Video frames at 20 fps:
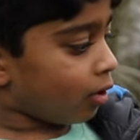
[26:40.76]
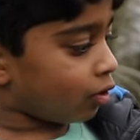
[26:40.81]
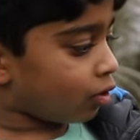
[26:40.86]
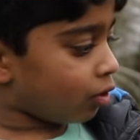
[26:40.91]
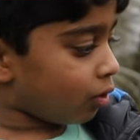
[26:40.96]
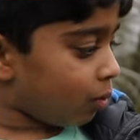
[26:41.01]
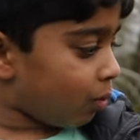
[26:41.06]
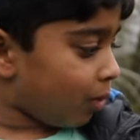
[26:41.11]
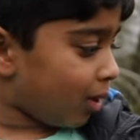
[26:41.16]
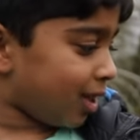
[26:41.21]

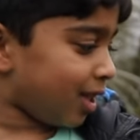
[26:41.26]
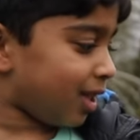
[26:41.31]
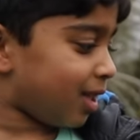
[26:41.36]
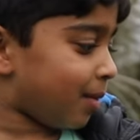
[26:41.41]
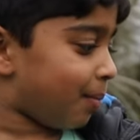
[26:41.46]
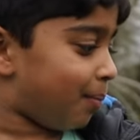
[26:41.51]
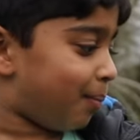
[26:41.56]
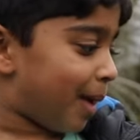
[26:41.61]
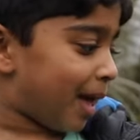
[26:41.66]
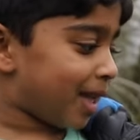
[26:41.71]
So what is
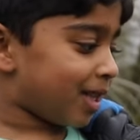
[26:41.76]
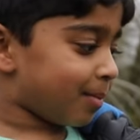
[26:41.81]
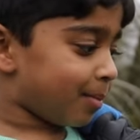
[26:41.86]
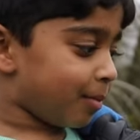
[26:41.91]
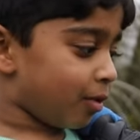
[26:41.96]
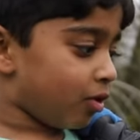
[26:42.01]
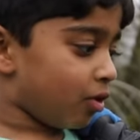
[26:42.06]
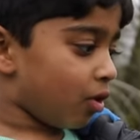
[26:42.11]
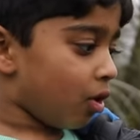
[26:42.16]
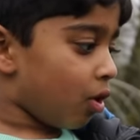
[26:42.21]
the best
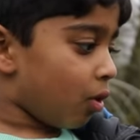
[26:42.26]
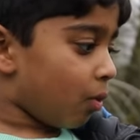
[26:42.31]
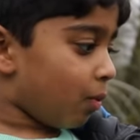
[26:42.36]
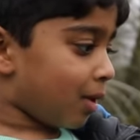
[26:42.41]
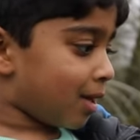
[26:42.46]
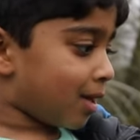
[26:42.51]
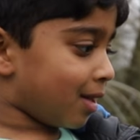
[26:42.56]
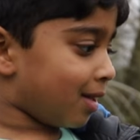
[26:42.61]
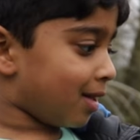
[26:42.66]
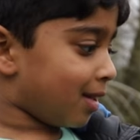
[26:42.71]
bird
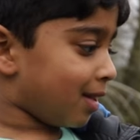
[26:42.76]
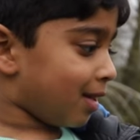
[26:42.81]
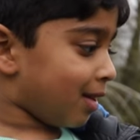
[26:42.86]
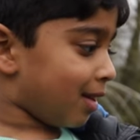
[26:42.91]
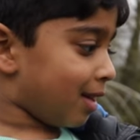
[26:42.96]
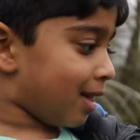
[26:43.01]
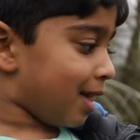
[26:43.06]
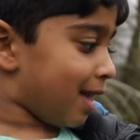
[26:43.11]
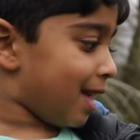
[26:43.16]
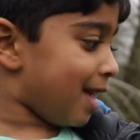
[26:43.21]
who can
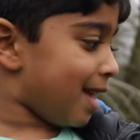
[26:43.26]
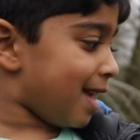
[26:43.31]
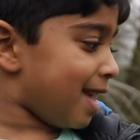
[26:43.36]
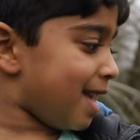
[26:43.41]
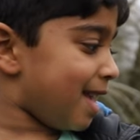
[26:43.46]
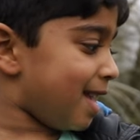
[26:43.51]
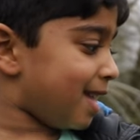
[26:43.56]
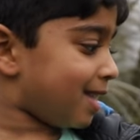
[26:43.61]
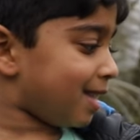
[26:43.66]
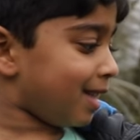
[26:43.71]

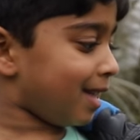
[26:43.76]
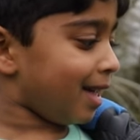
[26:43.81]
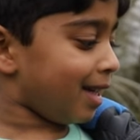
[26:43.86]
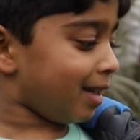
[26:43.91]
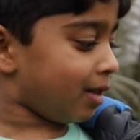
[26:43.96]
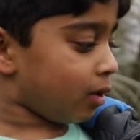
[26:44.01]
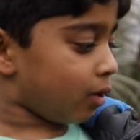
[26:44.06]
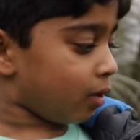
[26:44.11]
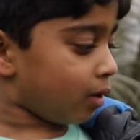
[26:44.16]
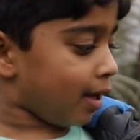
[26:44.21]

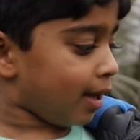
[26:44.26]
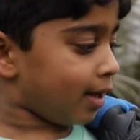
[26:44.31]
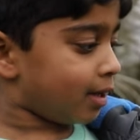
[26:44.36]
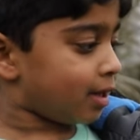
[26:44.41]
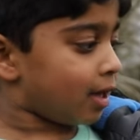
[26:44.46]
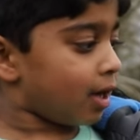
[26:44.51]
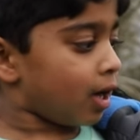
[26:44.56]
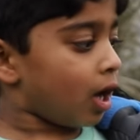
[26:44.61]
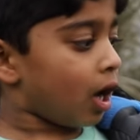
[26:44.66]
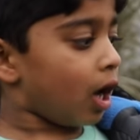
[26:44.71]
easily do
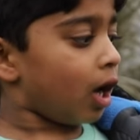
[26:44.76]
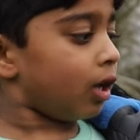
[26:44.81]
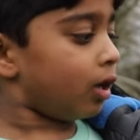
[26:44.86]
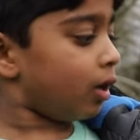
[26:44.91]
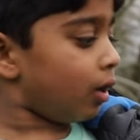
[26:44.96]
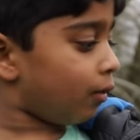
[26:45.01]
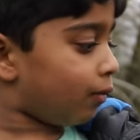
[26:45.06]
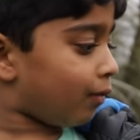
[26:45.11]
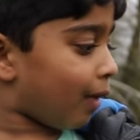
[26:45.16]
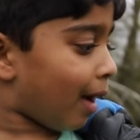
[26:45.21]
this? I
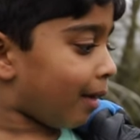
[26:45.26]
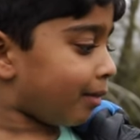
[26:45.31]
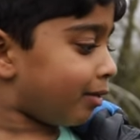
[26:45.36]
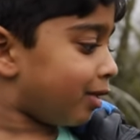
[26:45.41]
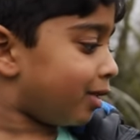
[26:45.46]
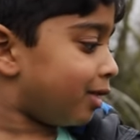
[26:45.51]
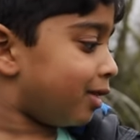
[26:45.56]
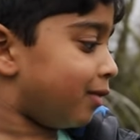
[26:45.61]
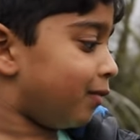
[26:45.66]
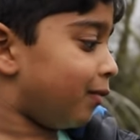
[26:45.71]
know
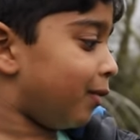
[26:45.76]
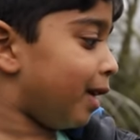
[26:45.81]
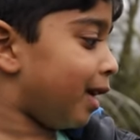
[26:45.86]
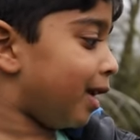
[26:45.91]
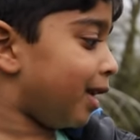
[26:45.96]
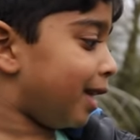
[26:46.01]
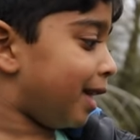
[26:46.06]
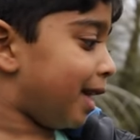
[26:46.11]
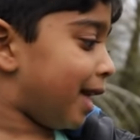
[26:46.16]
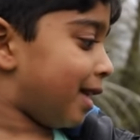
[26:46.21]
raptors
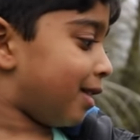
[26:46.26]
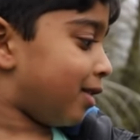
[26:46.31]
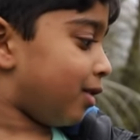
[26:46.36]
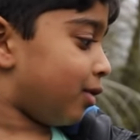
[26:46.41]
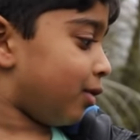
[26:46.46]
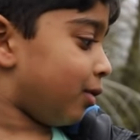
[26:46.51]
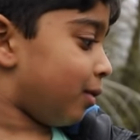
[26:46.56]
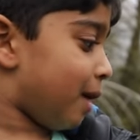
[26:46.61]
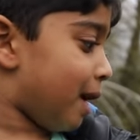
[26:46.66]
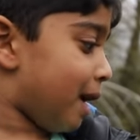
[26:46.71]
really need to
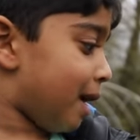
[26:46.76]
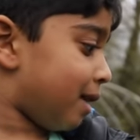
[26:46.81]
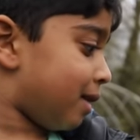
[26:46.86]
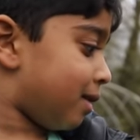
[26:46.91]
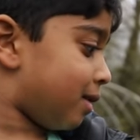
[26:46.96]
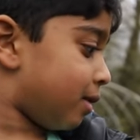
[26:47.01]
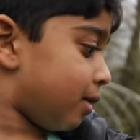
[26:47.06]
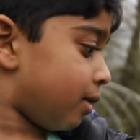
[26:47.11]
do it.